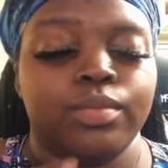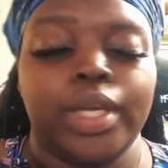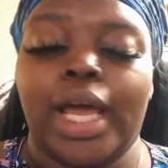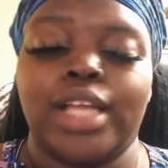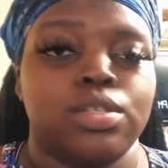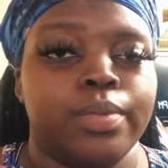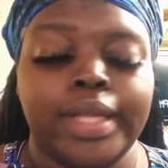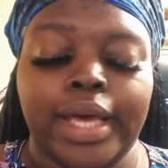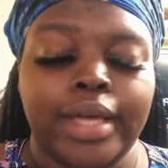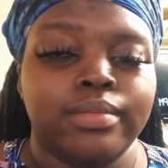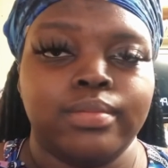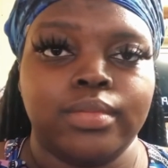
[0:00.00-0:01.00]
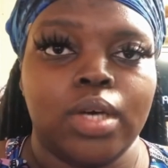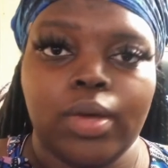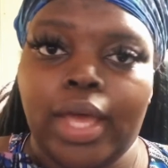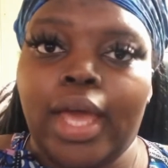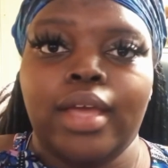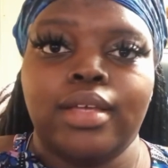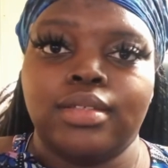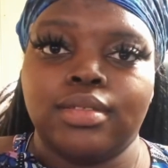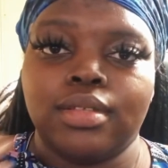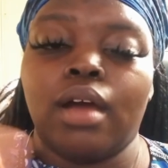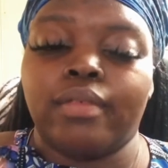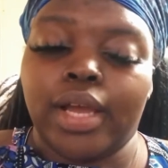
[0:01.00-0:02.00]
not doing that. Okay?
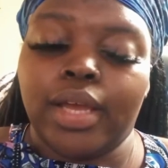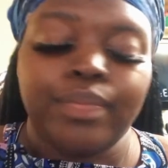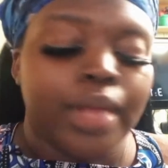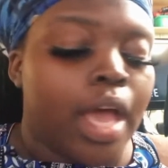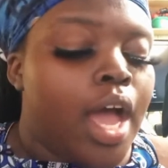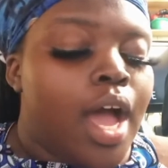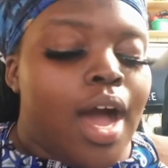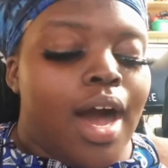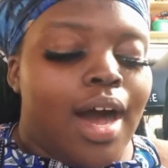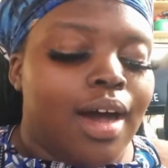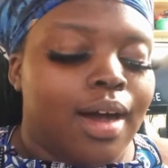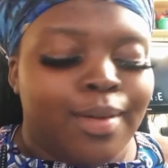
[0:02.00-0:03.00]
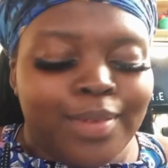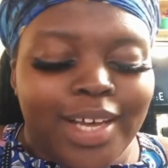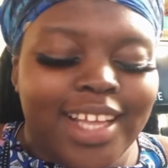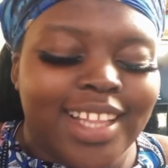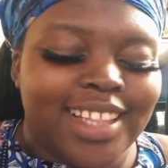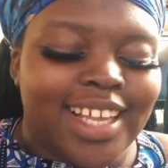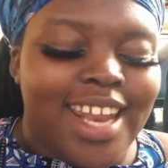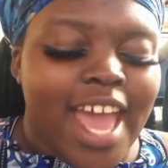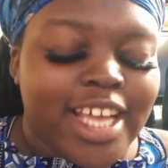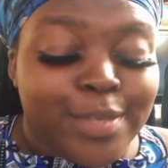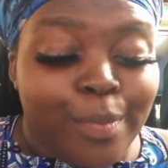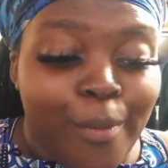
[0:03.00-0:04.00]
All right. The
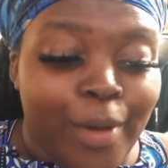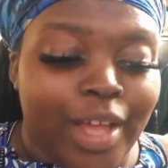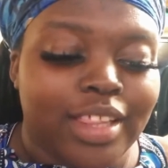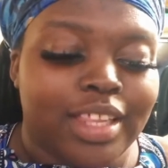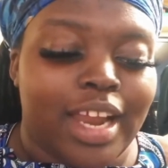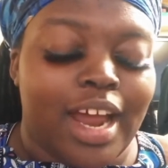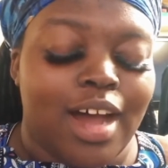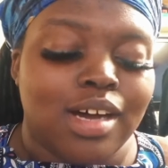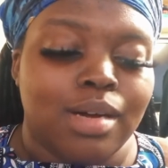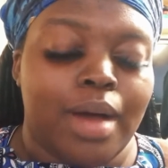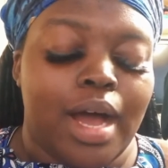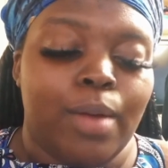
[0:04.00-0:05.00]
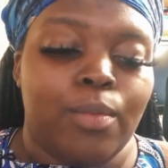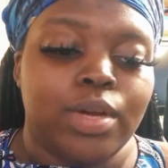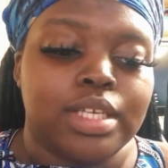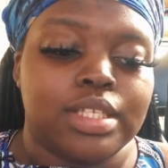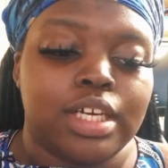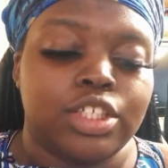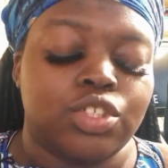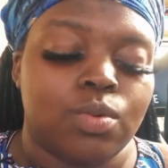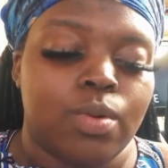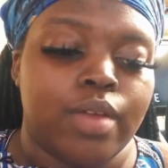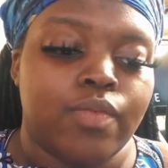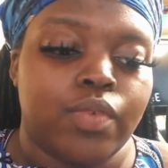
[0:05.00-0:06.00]
next point that I want to touch
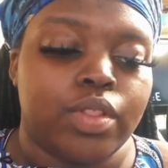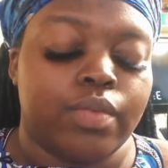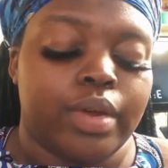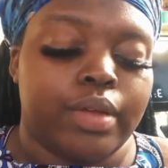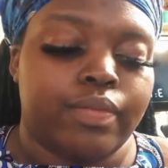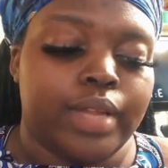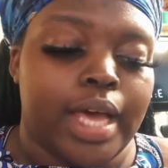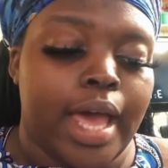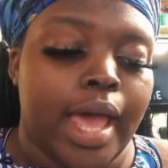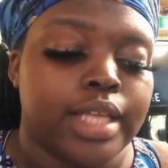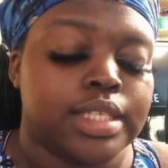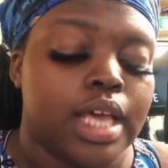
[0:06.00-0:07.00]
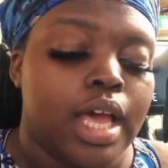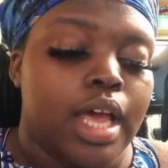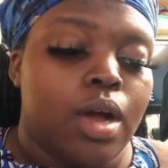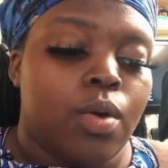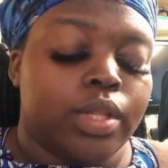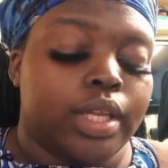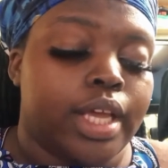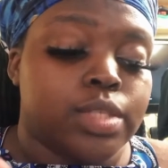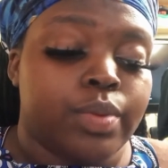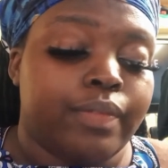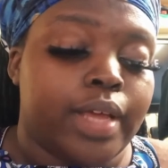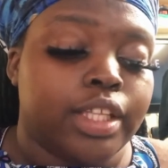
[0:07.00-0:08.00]
on for the red flags, or the
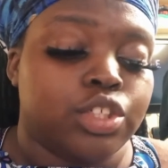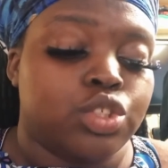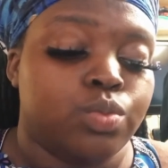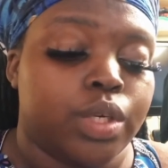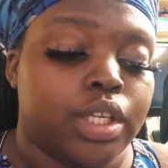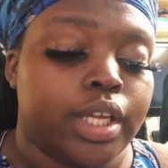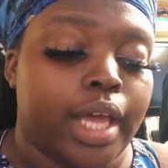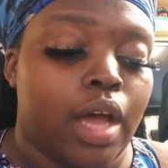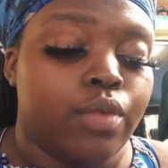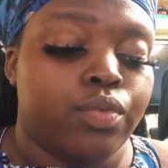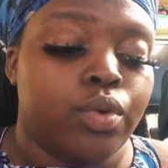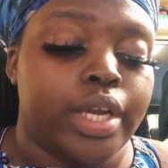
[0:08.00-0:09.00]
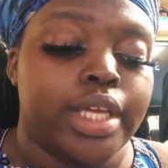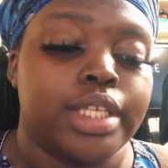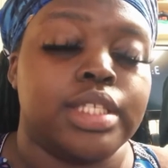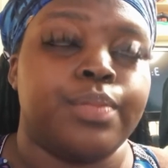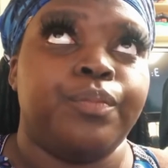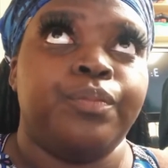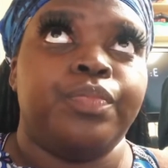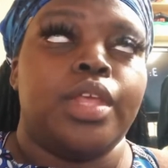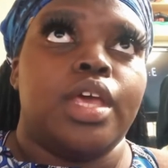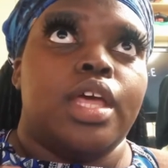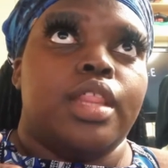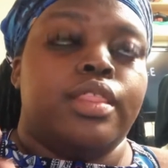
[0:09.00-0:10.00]
next red flag that you want to look out for, is
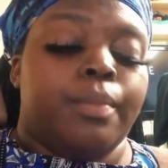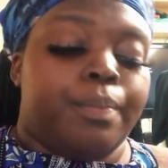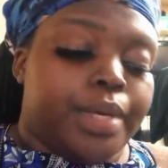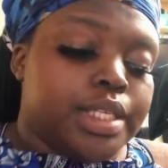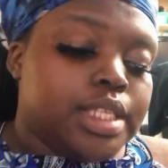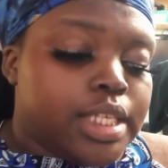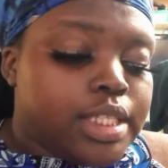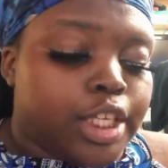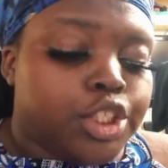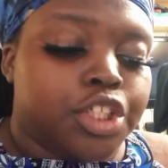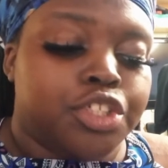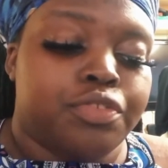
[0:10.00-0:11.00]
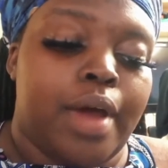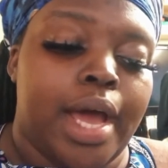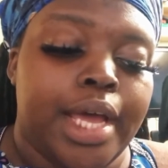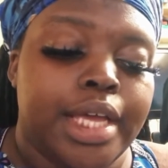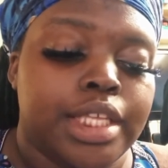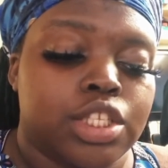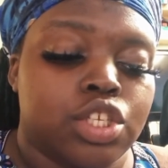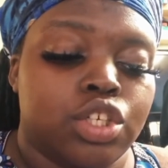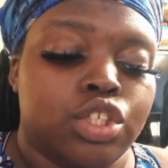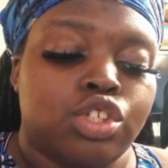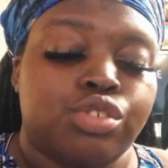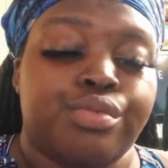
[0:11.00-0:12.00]
the business that you're trying
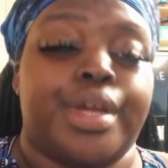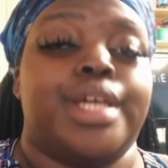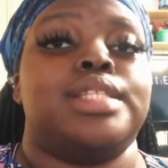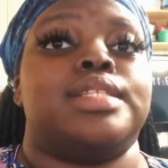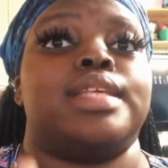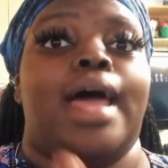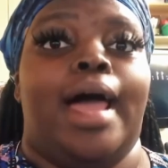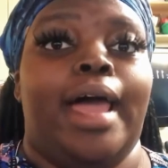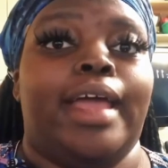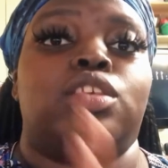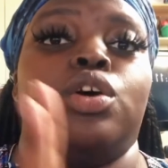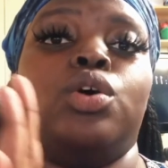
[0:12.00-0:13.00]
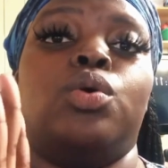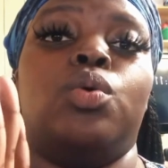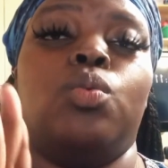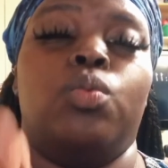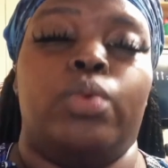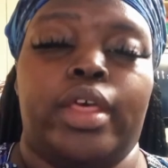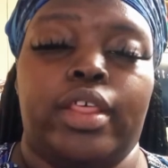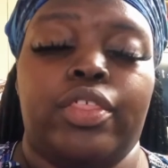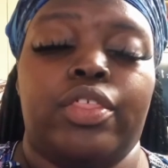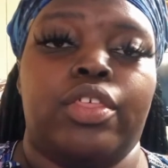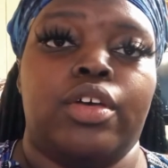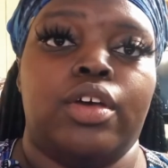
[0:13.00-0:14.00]
to transact
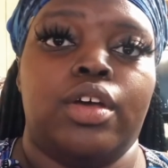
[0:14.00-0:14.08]
with